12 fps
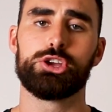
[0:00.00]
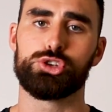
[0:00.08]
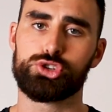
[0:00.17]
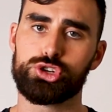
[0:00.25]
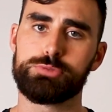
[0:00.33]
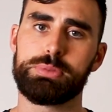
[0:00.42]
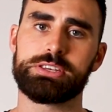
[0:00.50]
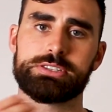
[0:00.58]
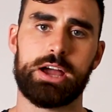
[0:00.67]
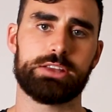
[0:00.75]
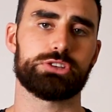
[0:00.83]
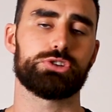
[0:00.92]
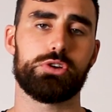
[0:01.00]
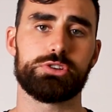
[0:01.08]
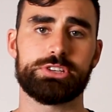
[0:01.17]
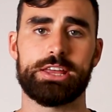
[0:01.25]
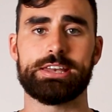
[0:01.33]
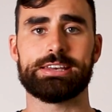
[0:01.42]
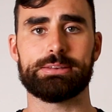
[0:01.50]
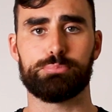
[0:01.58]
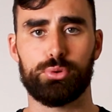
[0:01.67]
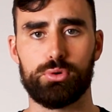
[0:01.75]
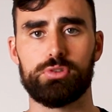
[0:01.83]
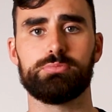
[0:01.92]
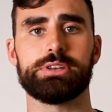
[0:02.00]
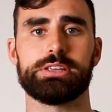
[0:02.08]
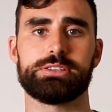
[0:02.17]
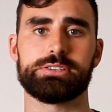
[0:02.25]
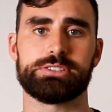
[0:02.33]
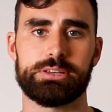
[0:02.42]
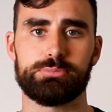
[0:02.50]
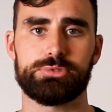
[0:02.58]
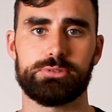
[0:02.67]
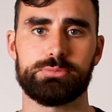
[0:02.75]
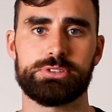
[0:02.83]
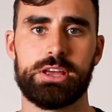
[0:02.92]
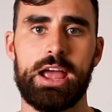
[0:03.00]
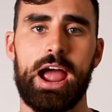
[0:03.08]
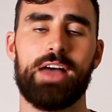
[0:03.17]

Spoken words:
you should be starting to notice an improvement in your symptoms.